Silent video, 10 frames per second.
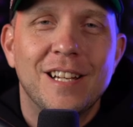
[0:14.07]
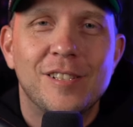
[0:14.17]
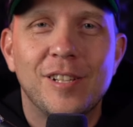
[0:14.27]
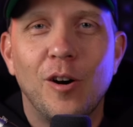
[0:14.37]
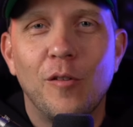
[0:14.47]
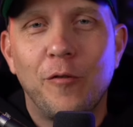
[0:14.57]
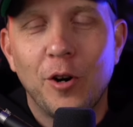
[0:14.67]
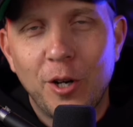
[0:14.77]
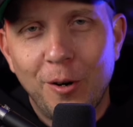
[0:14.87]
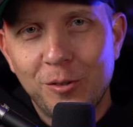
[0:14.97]
So
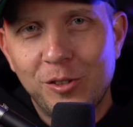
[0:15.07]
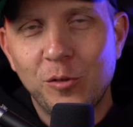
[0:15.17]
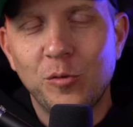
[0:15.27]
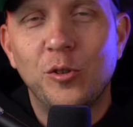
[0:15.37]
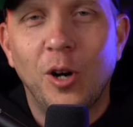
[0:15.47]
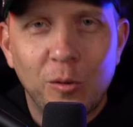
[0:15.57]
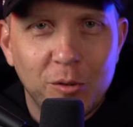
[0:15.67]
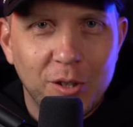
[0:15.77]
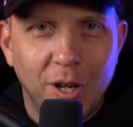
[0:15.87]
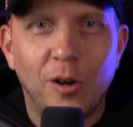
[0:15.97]
for those who don't
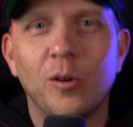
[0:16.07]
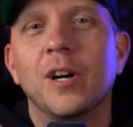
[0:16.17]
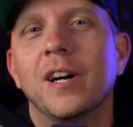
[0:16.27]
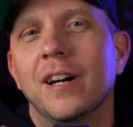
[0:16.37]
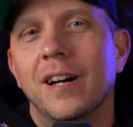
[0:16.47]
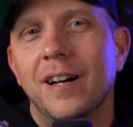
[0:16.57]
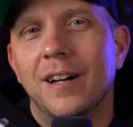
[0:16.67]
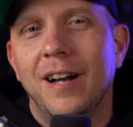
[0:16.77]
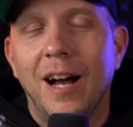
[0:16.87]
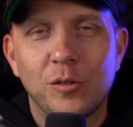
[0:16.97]
know
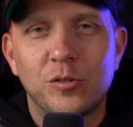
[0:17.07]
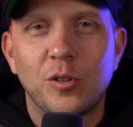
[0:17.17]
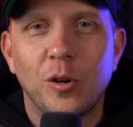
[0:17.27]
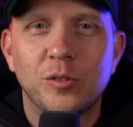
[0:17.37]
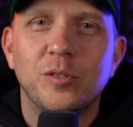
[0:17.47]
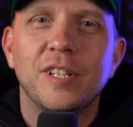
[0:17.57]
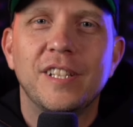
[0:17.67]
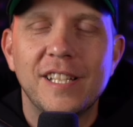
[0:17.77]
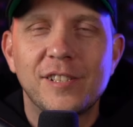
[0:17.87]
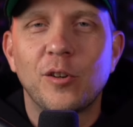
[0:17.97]
how to go to the
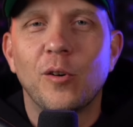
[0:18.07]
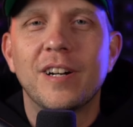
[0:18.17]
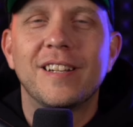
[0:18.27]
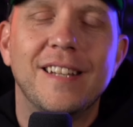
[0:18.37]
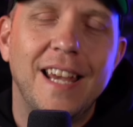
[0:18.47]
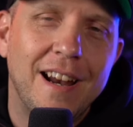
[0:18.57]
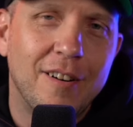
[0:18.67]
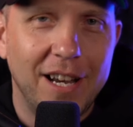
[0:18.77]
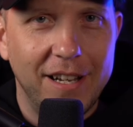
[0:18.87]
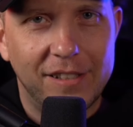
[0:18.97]
Discord,
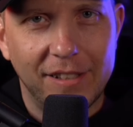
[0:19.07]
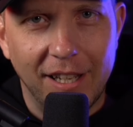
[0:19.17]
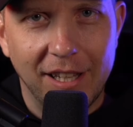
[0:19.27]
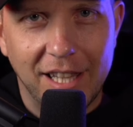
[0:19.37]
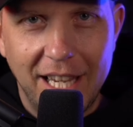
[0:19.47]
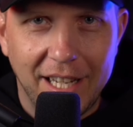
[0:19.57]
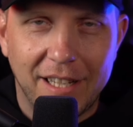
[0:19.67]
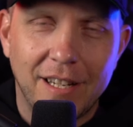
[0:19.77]
there is a link